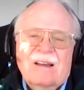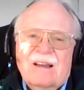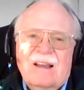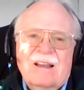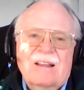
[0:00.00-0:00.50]

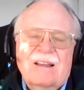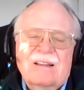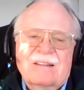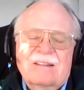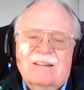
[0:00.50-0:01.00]

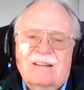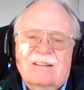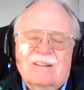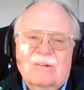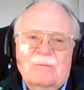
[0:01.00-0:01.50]
It's
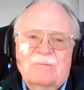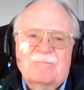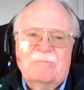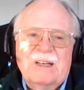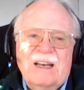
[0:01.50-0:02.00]
so
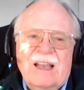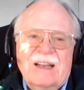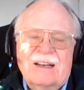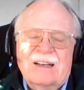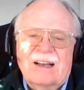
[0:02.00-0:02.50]

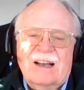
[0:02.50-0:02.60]
banana.